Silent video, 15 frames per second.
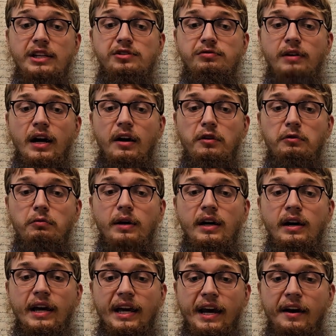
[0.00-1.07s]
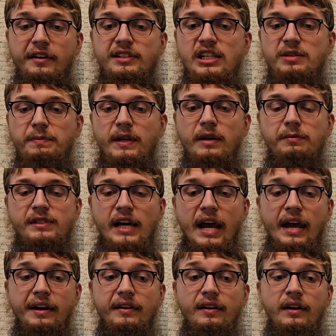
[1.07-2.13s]
round where a carrot has been
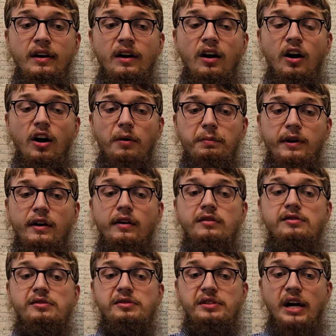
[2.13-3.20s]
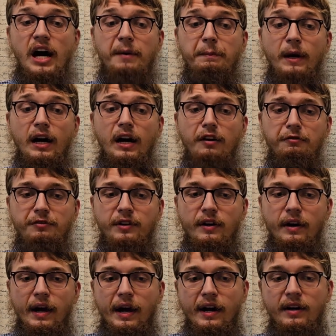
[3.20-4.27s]
obtained, all players top off their
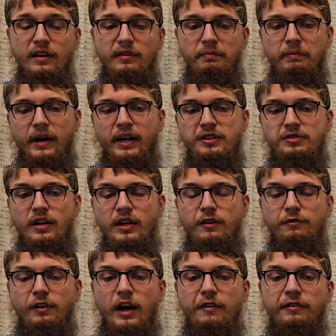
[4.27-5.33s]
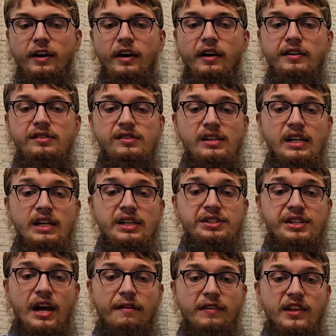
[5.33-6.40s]
hand by drawing 5 cards,
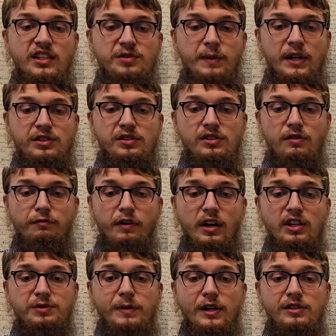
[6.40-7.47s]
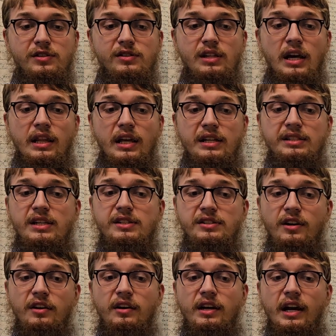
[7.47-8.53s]
saving the specials and very specials, and then
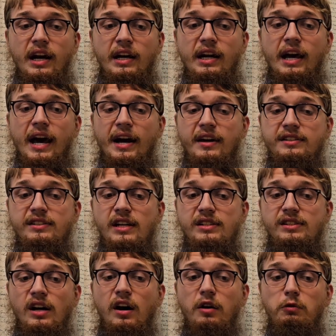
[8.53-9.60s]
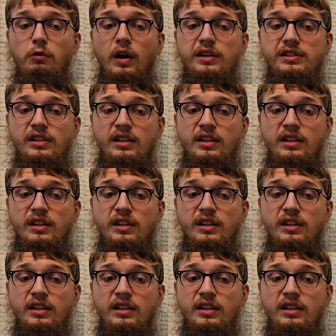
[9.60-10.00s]
discarding any excess unwanted